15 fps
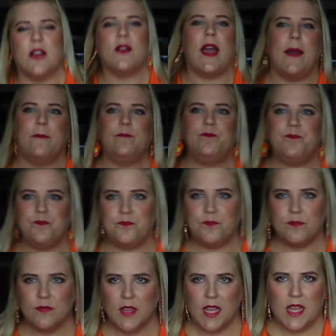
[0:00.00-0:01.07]
Okay.
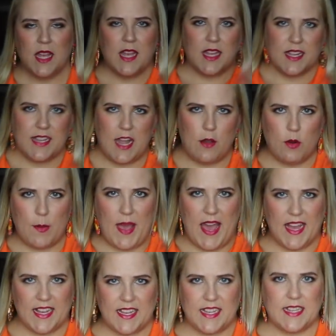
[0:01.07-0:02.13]
Now we're
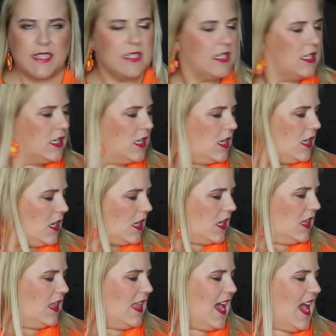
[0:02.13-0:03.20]
back.
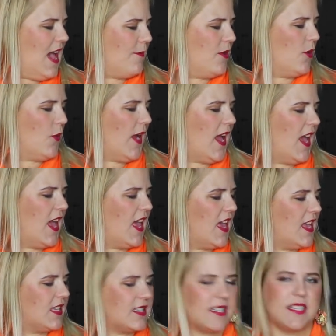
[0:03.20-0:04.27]

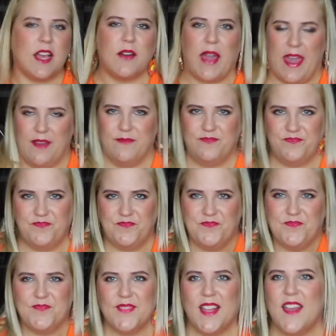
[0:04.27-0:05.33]
Glamorous. Okay.
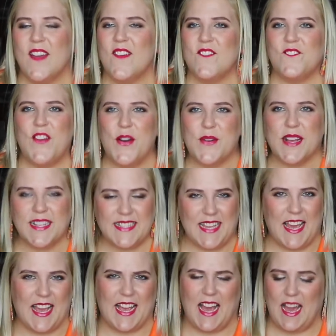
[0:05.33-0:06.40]

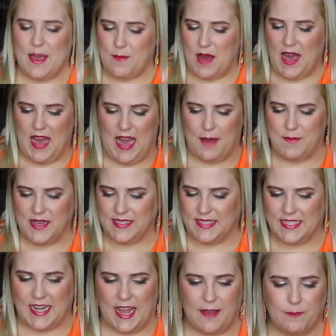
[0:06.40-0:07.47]
Focusing. I am a hot mess
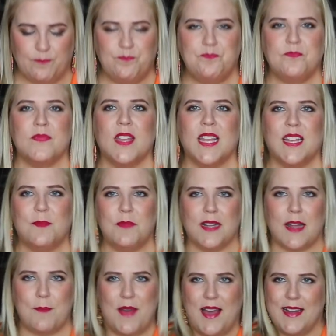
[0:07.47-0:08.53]
today,
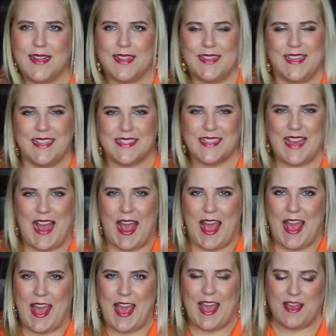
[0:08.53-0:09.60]
but I'm hot at least.
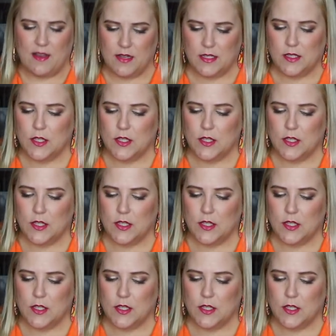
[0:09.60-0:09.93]
Hey.